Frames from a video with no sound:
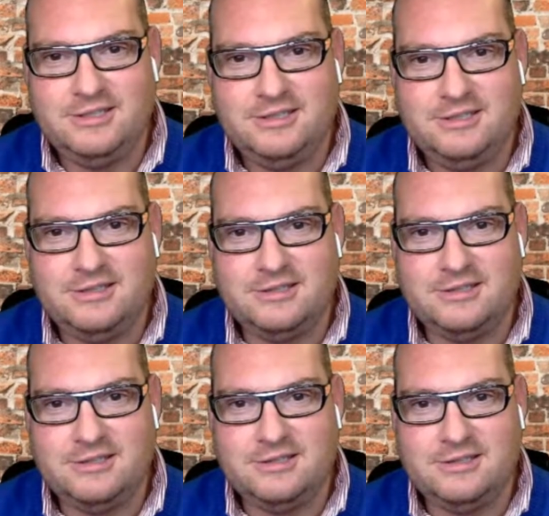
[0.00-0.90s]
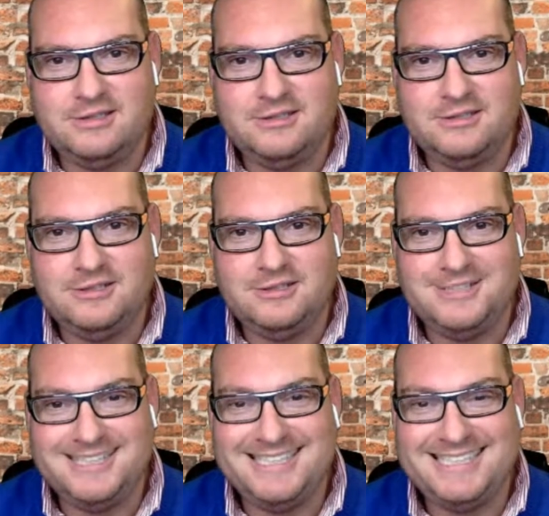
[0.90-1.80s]

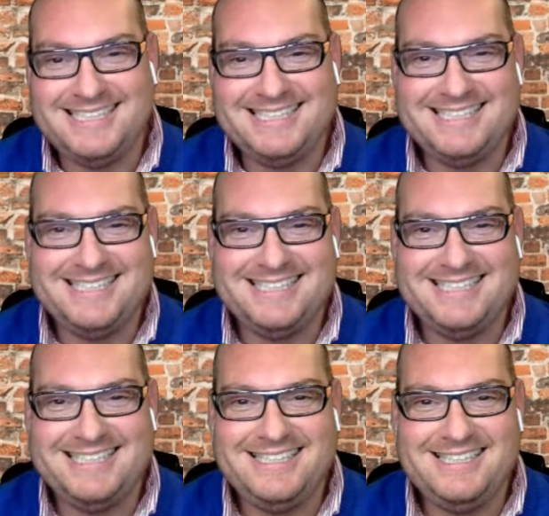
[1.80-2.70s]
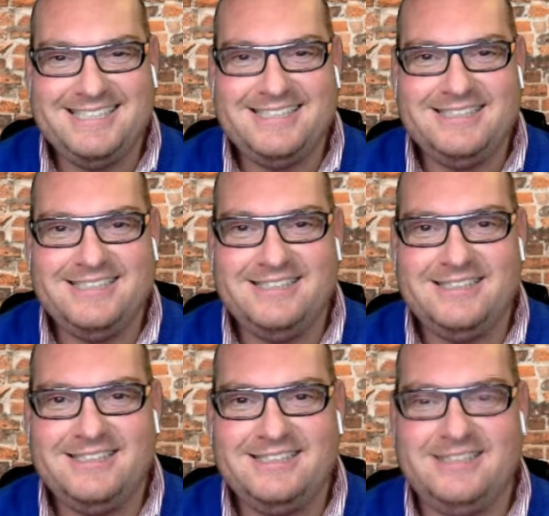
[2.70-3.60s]

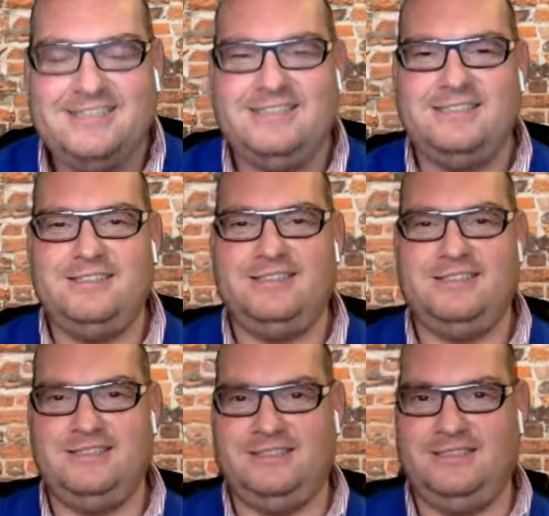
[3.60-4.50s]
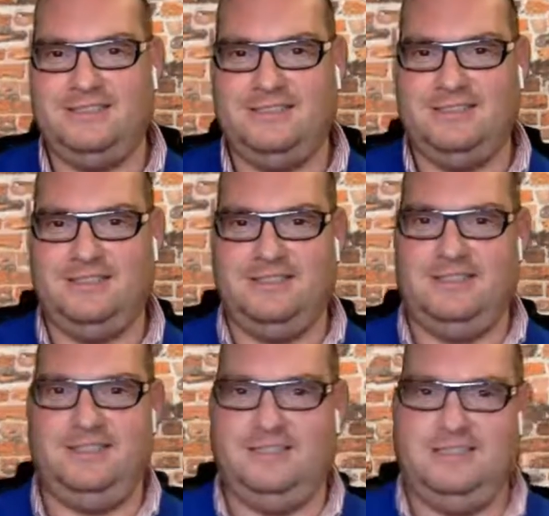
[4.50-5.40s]

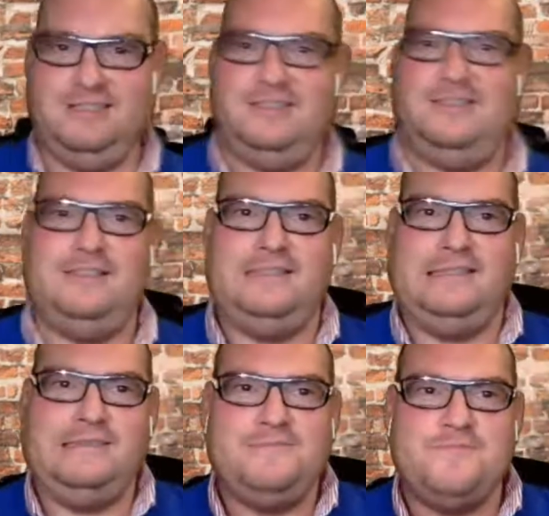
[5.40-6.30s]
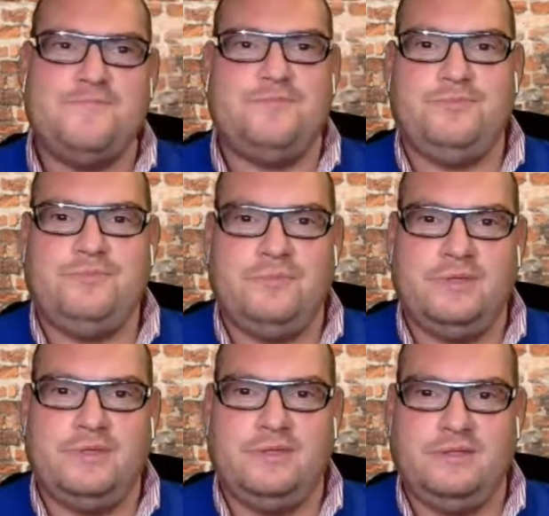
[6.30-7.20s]

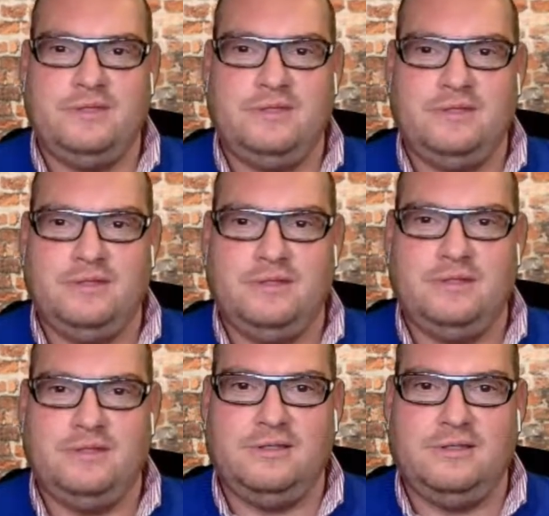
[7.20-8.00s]
The person shown says nothing.